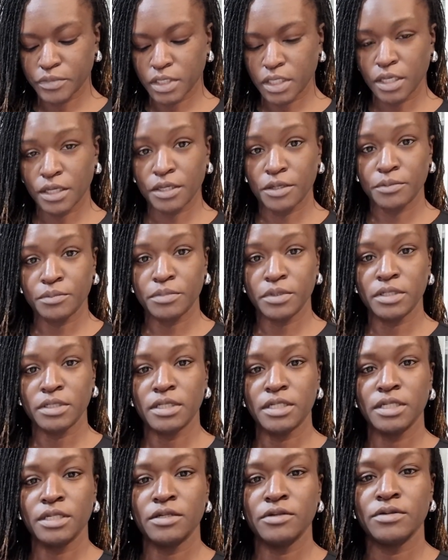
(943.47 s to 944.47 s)
game. But
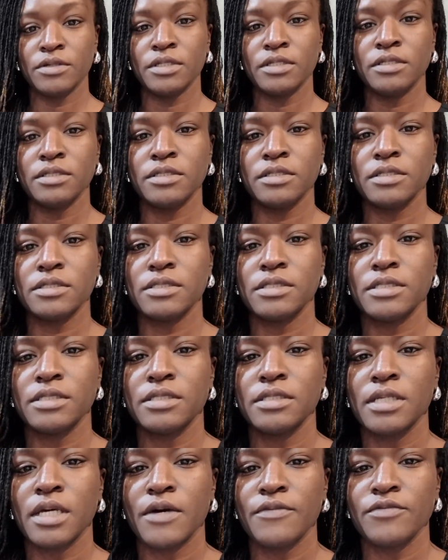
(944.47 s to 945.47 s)
here it
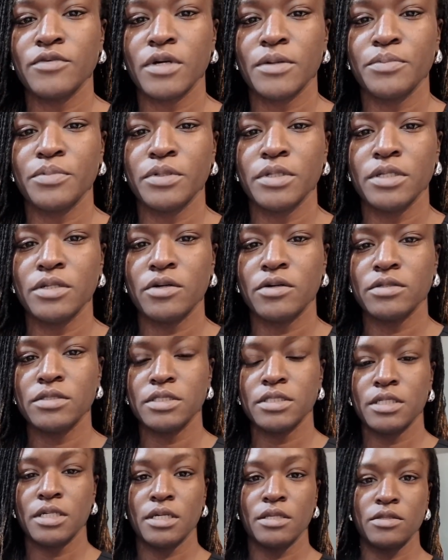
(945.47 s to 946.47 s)
looks after I put it all
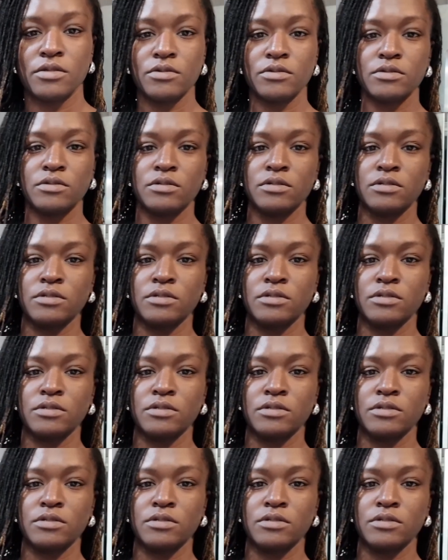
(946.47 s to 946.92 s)
together.